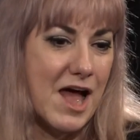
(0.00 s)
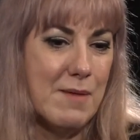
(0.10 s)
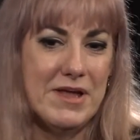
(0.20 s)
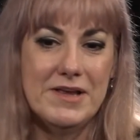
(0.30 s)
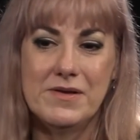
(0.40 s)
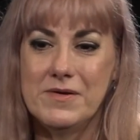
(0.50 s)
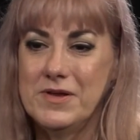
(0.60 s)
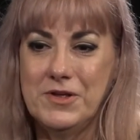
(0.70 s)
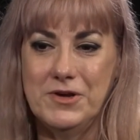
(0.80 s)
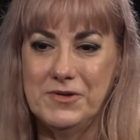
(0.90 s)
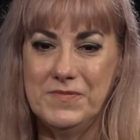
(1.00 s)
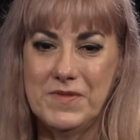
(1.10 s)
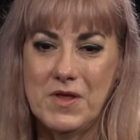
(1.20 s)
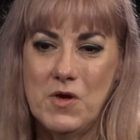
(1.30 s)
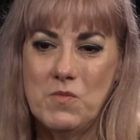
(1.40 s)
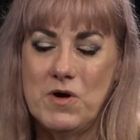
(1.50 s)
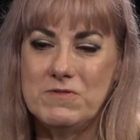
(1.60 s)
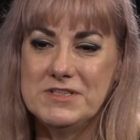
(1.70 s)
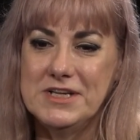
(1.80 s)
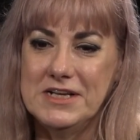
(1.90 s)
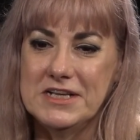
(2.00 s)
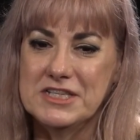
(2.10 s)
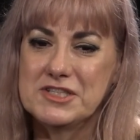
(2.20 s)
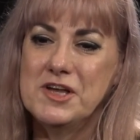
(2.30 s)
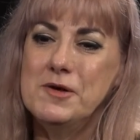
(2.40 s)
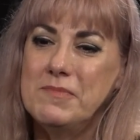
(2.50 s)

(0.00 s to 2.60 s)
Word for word: I mean, you know, what resilience.